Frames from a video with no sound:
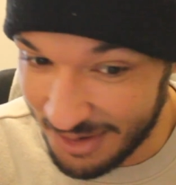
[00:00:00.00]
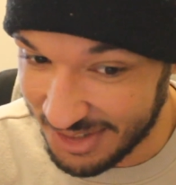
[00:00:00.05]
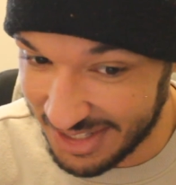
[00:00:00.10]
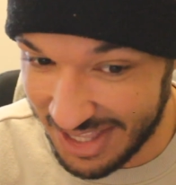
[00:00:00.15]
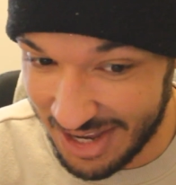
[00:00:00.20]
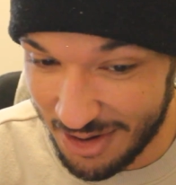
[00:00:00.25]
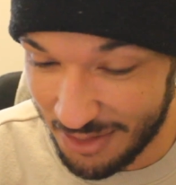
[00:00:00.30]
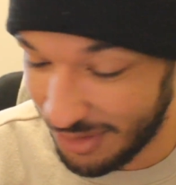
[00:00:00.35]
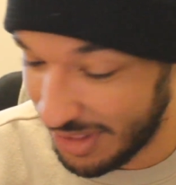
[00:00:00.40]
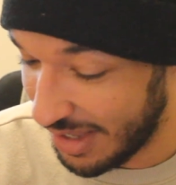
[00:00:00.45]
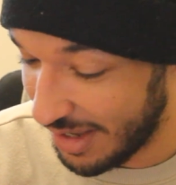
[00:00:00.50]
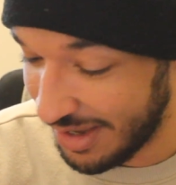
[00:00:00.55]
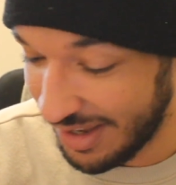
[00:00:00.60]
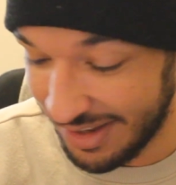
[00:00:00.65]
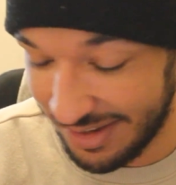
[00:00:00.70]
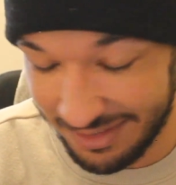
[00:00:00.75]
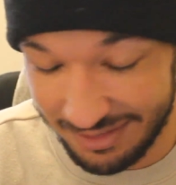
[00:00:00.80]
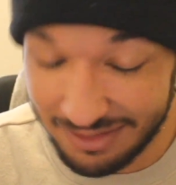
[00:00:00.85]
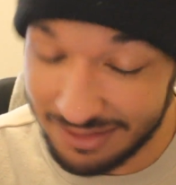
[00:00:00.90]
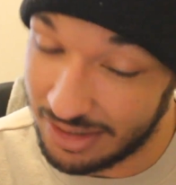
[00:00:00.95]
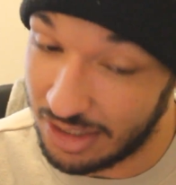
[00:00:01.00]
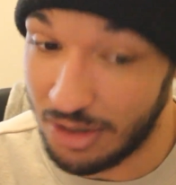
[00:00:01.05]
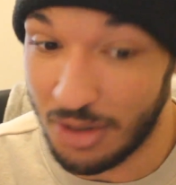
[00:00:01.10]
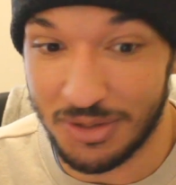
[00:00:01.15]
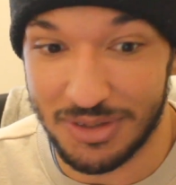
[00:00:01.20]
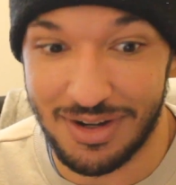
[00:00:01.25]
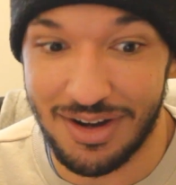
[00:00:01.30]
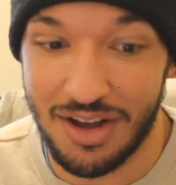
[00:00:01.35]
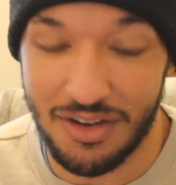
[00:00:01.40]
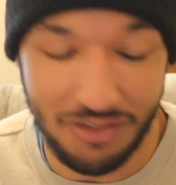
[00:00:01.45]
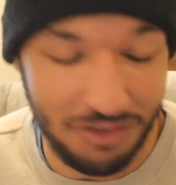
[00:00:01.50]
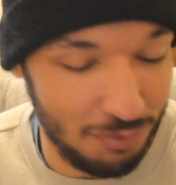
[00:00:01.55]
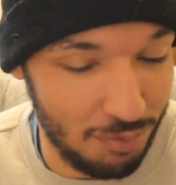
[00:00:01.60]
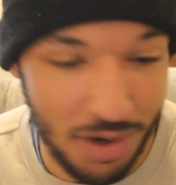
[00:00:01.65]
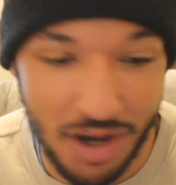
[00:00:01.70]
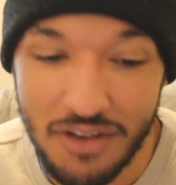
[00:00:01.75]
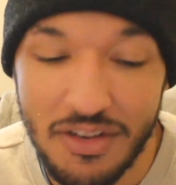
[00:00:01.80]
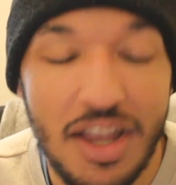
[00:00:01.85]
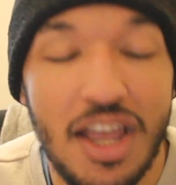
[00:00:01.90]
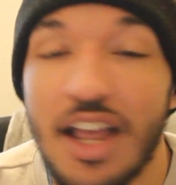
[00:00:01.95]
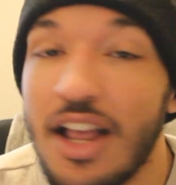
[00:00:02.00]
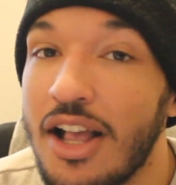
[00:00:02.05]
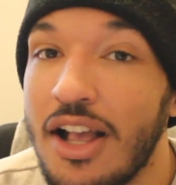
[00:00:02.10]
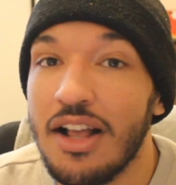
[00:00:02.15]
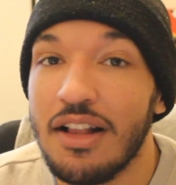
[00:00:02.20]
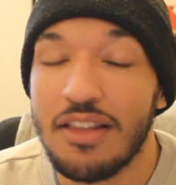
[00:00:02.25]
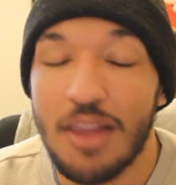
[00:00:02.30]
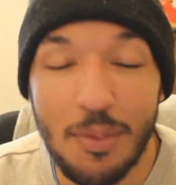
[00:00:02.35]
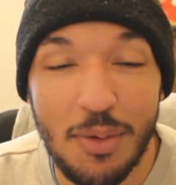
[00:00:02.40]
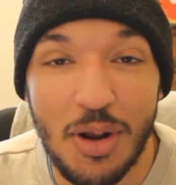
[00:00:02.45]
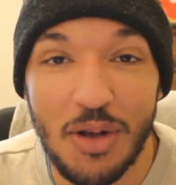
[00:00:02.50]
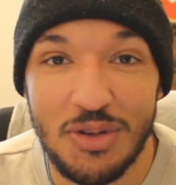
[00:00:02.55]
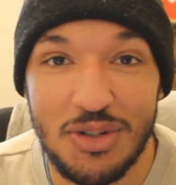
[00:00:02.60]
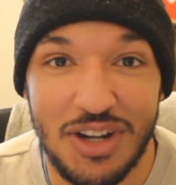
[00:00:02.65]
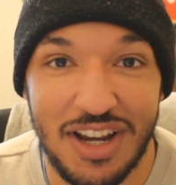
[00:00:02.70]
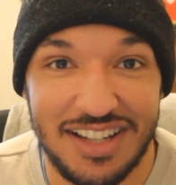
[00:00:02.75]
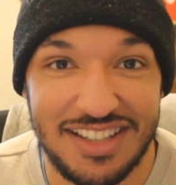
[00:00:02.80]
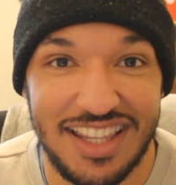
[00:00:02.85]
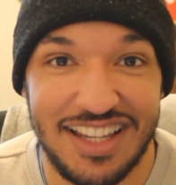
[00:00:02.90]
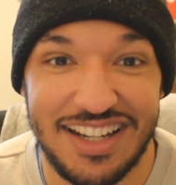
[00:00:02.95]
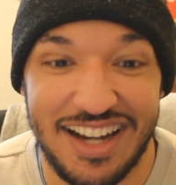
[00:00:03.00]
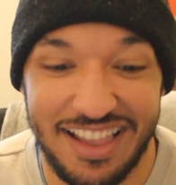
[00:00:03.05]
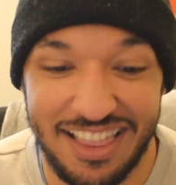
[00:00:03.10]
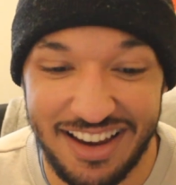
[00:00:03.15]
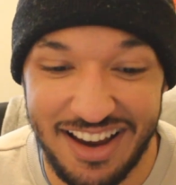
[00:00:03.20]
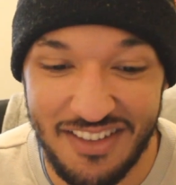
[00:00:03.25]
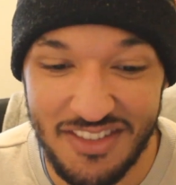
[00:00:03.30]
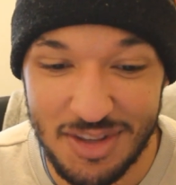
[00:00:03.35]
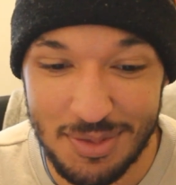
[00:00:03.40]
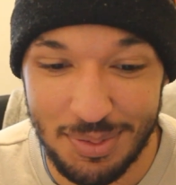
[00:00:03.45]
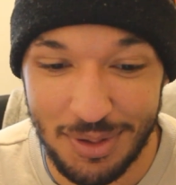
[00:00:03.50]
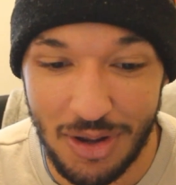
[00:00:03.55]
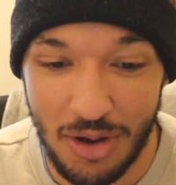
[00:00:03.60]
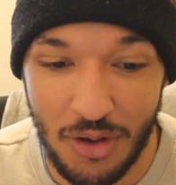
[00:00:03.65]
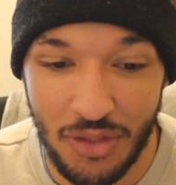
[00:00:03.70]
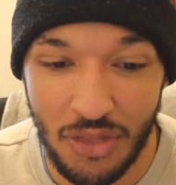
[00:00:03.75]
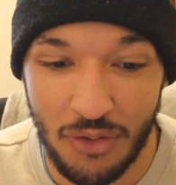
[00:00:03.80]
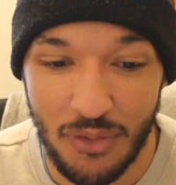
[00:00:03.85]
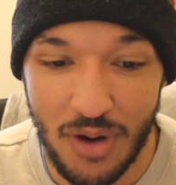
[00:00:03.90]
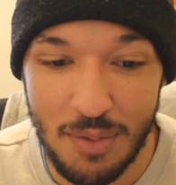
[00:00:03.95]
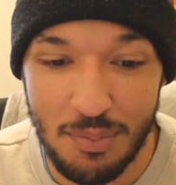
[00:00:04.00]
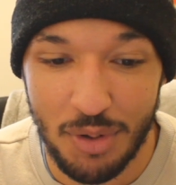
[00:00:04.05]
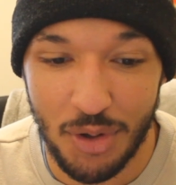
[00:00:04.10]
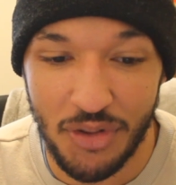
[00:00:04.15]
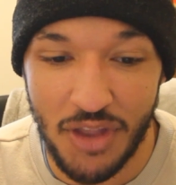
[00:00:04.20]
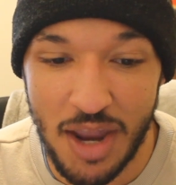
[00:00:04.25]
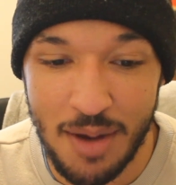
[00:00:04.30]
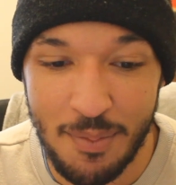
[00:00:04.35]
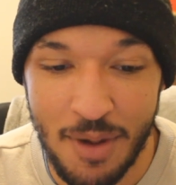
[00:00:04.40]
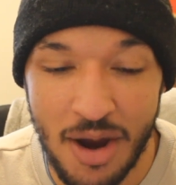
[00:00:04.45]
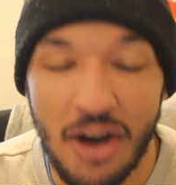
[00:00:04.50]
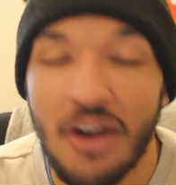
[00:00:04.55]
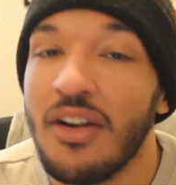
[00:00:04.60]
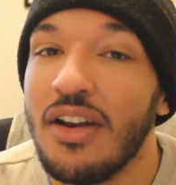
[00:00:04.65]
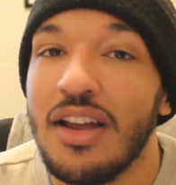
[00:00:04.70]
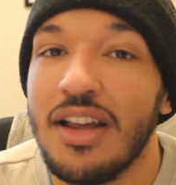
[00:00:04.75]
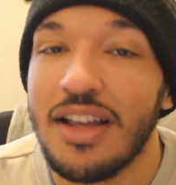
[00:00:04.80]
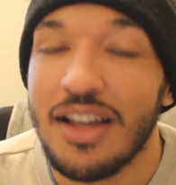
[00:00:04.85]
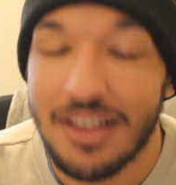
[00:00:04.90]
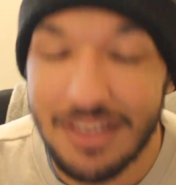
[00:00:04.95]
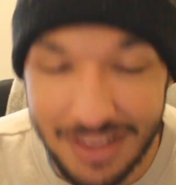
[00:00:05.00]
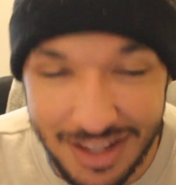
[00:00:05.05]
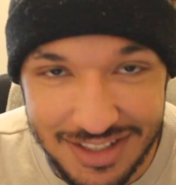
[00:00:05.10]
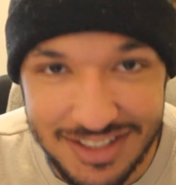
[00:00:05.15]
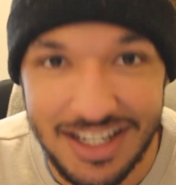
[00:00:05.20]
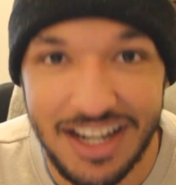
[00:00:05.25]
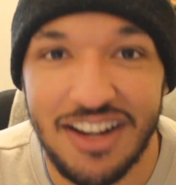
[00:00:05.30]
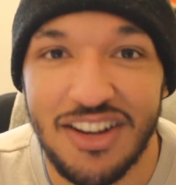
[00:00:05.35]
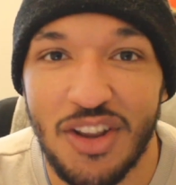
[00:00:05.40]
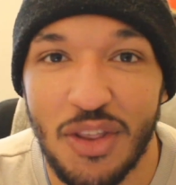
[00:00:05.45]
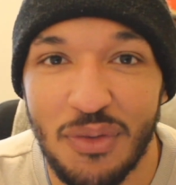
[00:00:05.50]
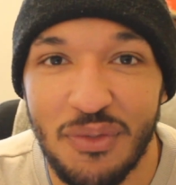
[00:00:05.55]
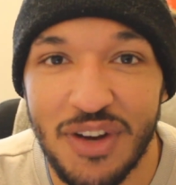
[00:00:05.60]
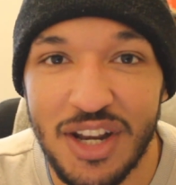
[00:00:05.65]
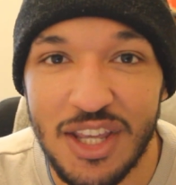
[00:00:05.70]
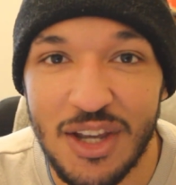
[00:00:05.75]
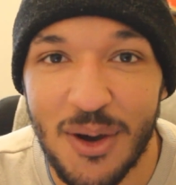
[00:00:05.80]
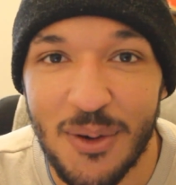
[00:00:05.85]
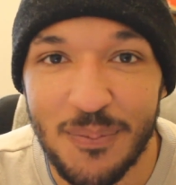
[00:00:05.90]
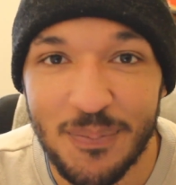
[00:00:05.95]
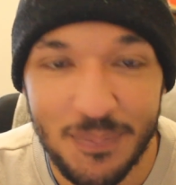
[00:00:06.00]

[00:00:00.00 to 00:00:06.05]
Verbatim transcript: I was there uh, close enough, but let me know what you guys think down in the comments below on the Red Bull nightmare. Let's get into the video.